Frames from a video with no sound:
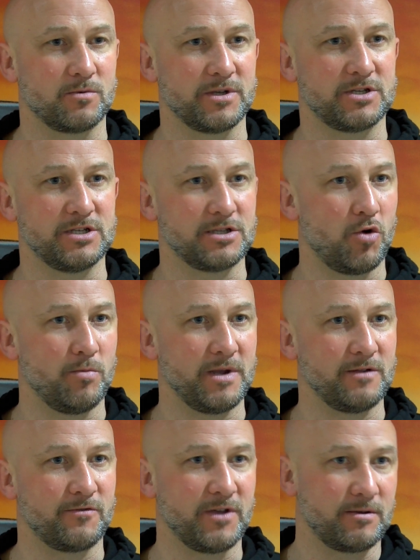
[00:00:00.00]
which is no
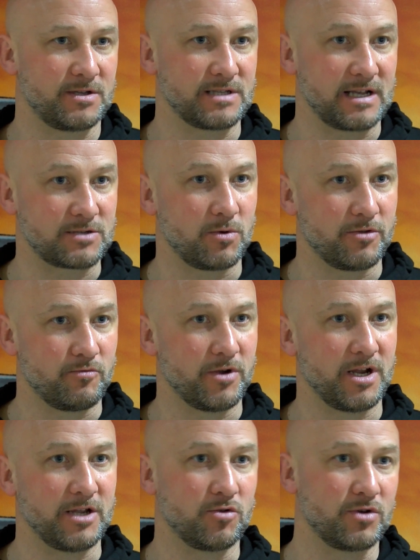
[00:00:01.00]
mean feat, because that's what they're
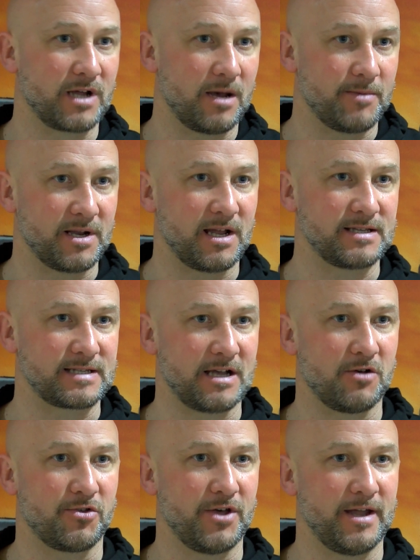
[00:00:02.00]
really good at, a bit like
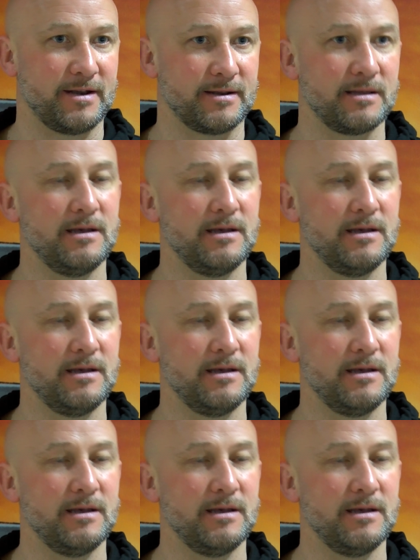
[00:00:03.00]
Southend,